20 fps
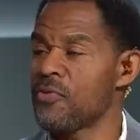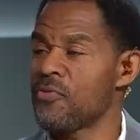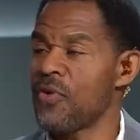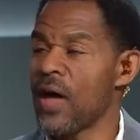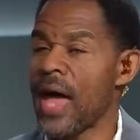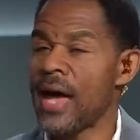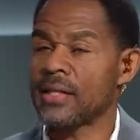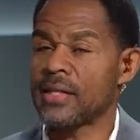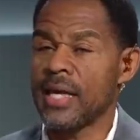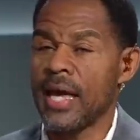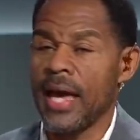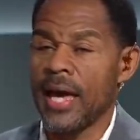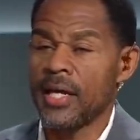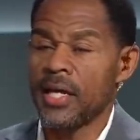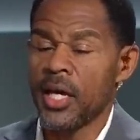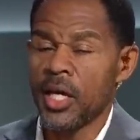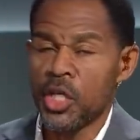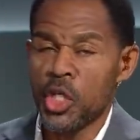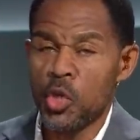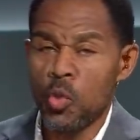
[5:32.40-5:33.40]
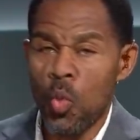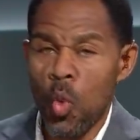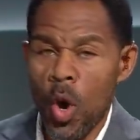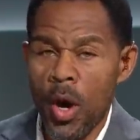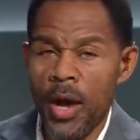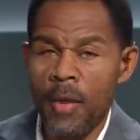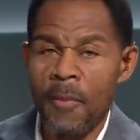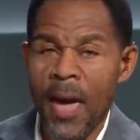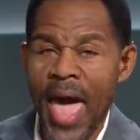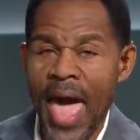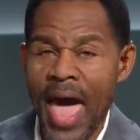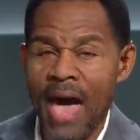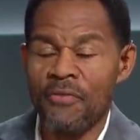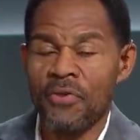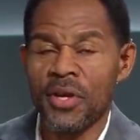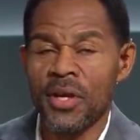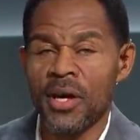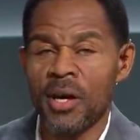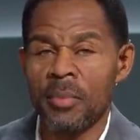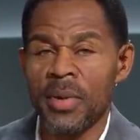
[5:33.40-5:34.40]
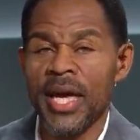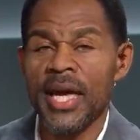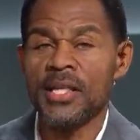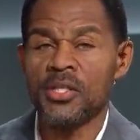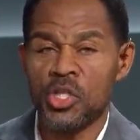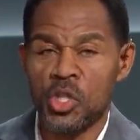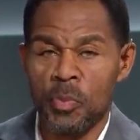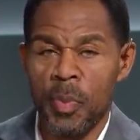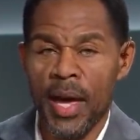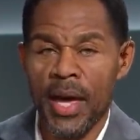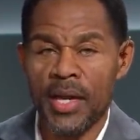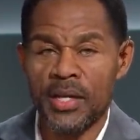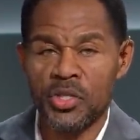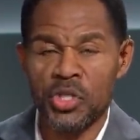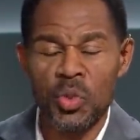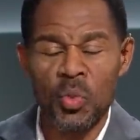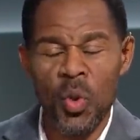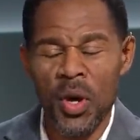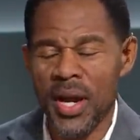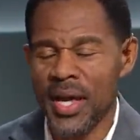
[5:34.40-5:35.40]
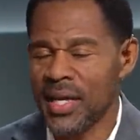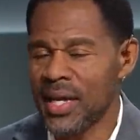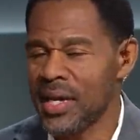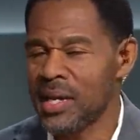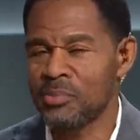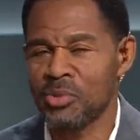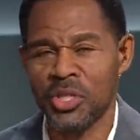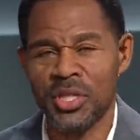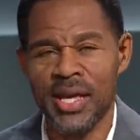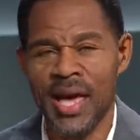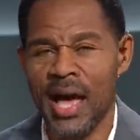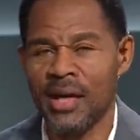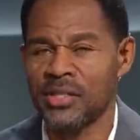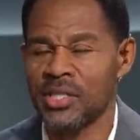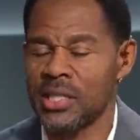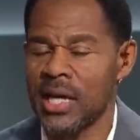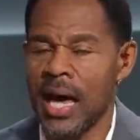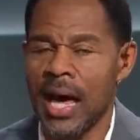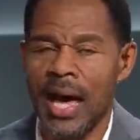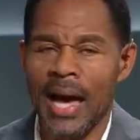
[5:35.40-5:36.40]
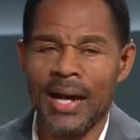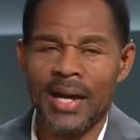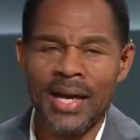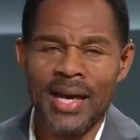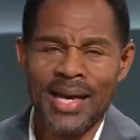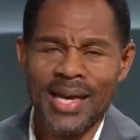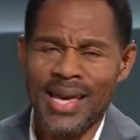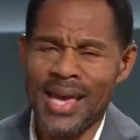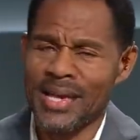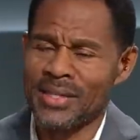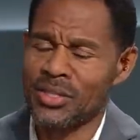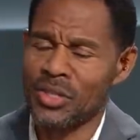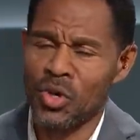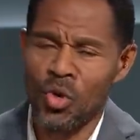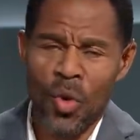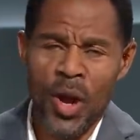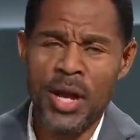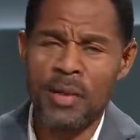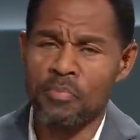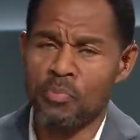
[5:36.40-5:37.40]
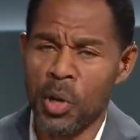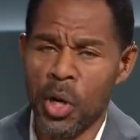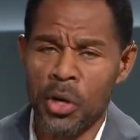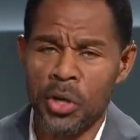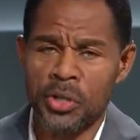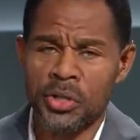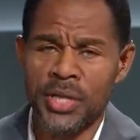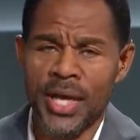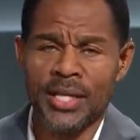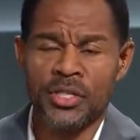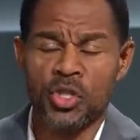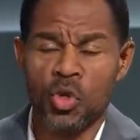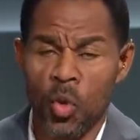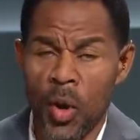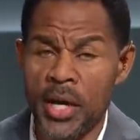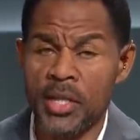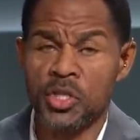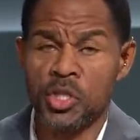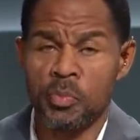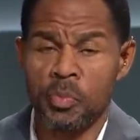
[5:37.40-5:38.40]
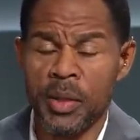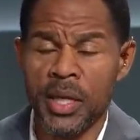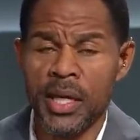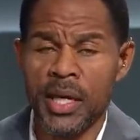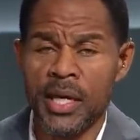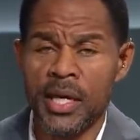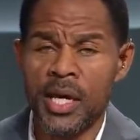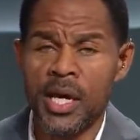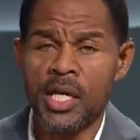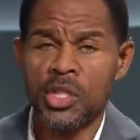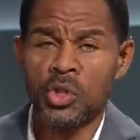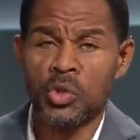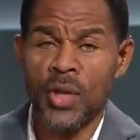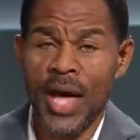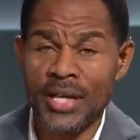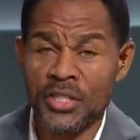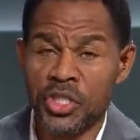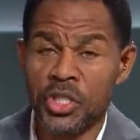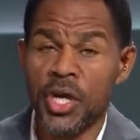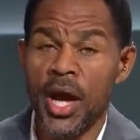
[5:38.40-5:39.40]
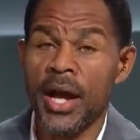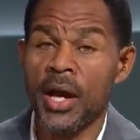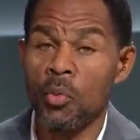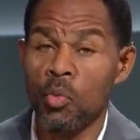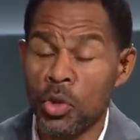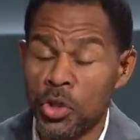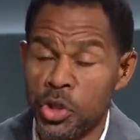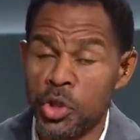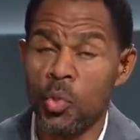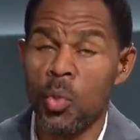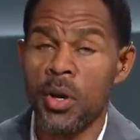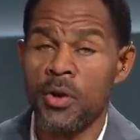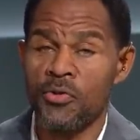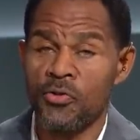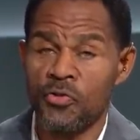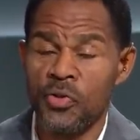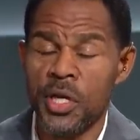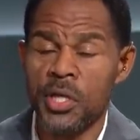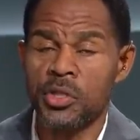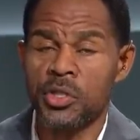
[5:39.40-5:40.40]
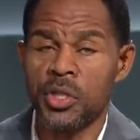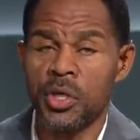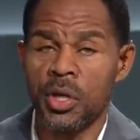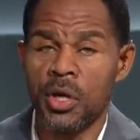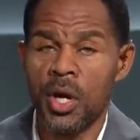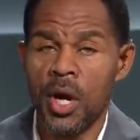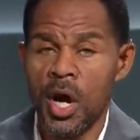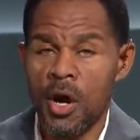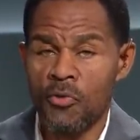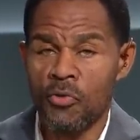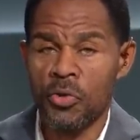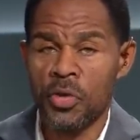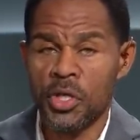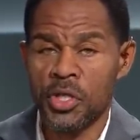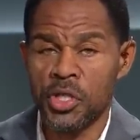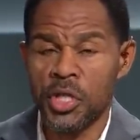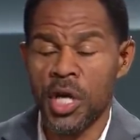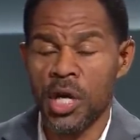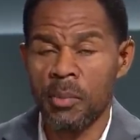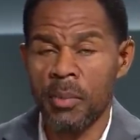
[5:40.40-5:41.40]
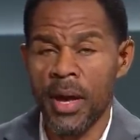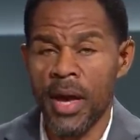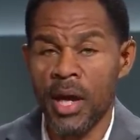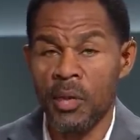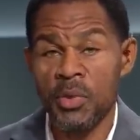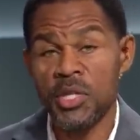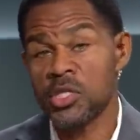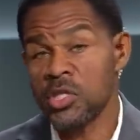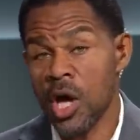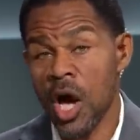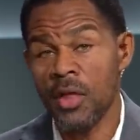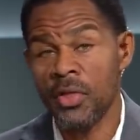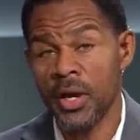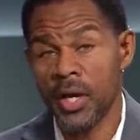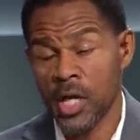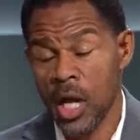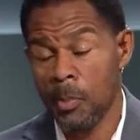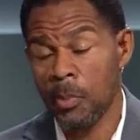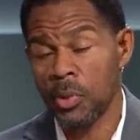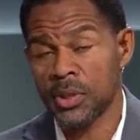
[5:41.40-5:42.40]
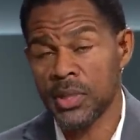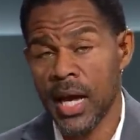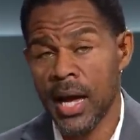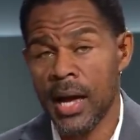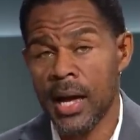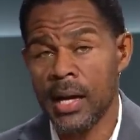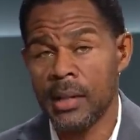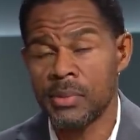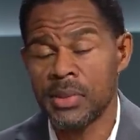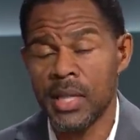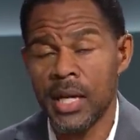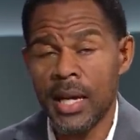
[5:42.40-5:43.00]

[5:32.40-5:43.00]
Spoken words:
fact that you want to have him in space. You want to get him to the outside. He has great burst. He has great speed. So that's kind of what you want to feature for this young man. And we saw that a couple times